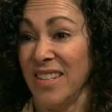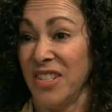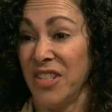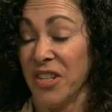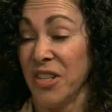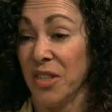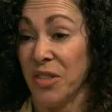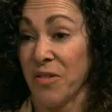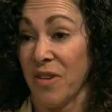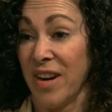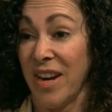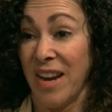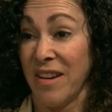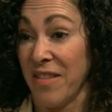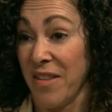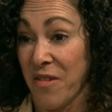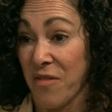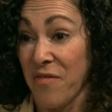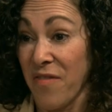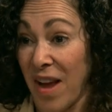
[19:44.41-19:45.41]
children
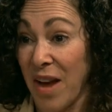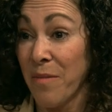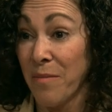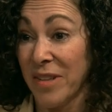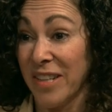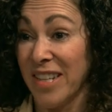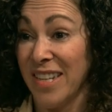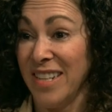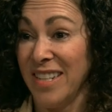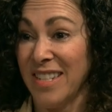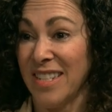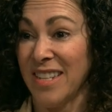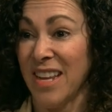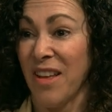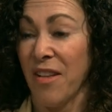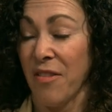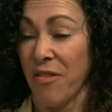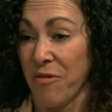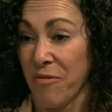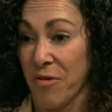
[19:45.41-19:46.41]
and their families
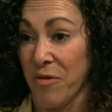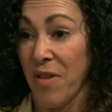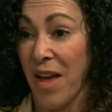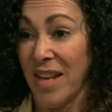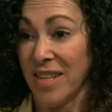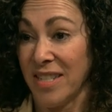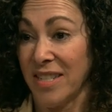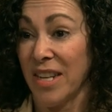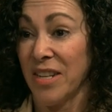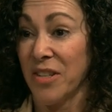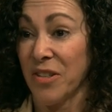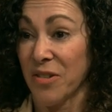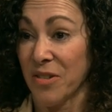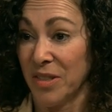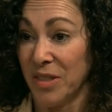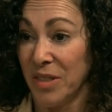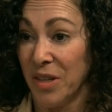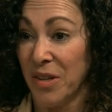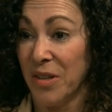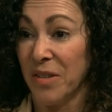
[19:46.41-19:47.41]
through that center
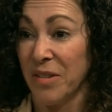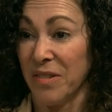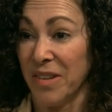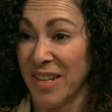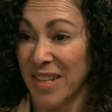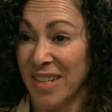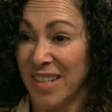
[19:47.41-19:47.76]
alone.